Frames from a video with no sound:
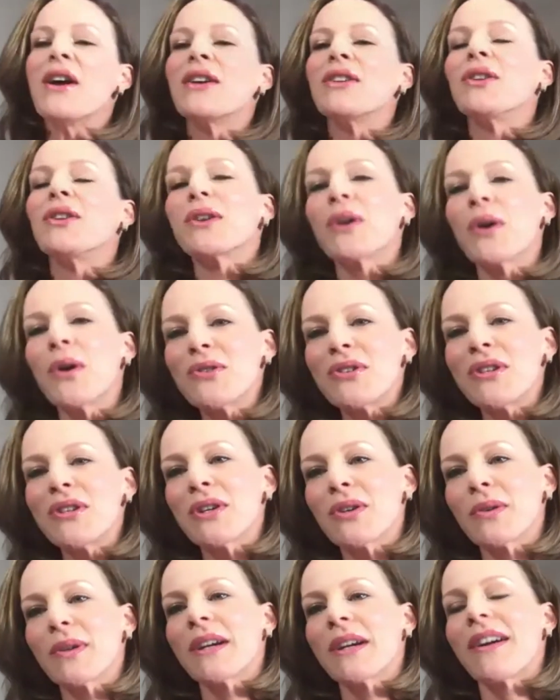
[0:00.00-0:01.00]
Your coaching
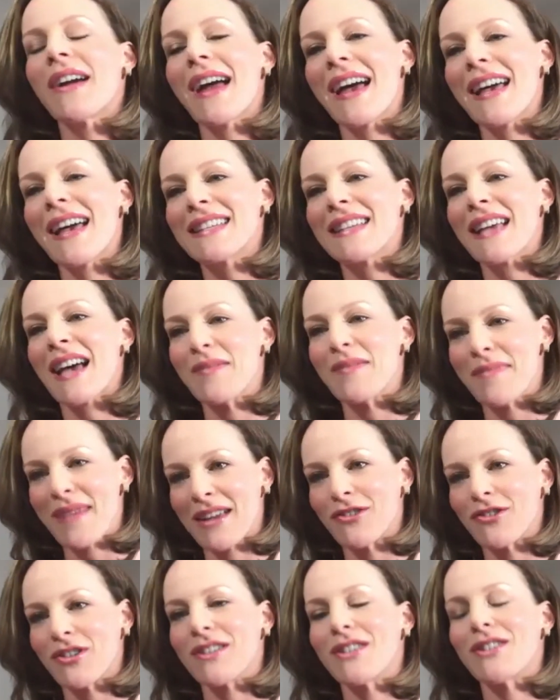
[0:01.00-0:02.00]
career, as I
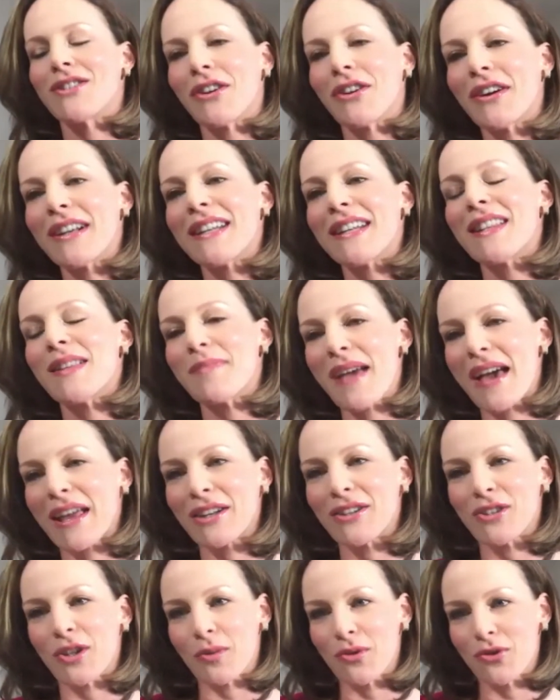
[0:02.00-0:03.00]
mentioned, started in the
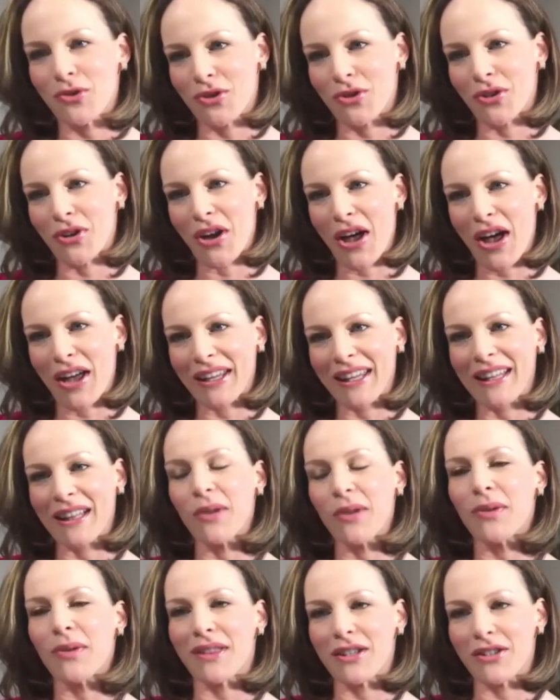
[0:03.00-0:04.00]
Manitoba Junior Hockey
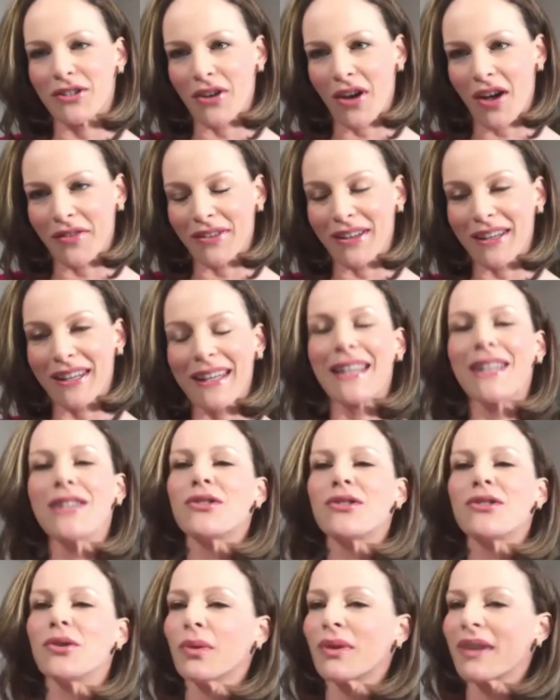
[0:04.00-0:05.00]
League with the Dauphin
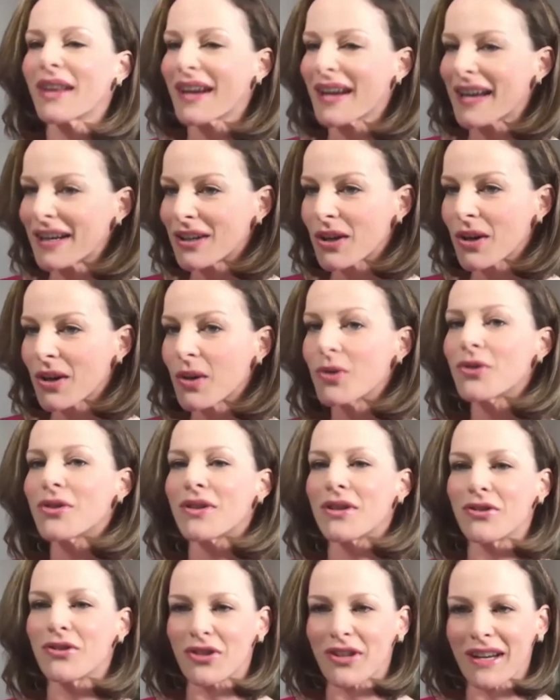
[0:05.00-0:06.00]
Kings. You were the head coach,
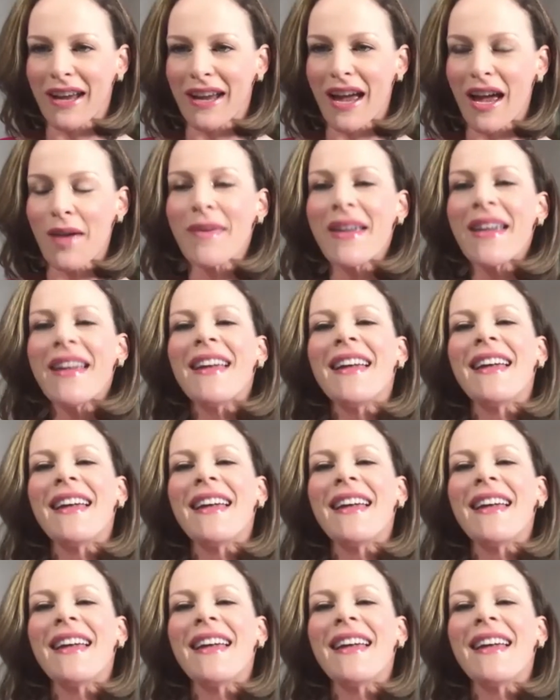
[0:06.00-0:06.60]
the GM.